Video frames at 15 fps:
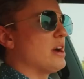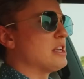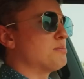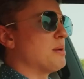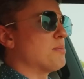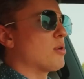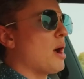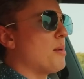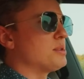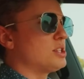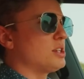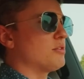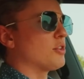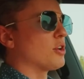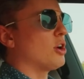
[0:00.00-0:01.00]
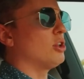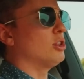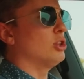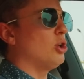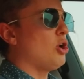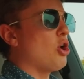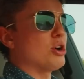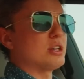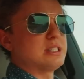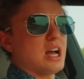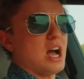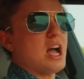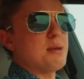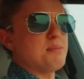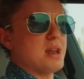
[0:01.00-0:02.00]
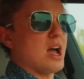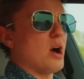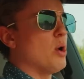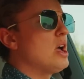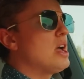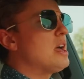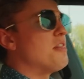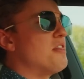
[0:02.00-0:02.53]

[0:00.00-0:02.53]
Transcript: has been promising for a long time now.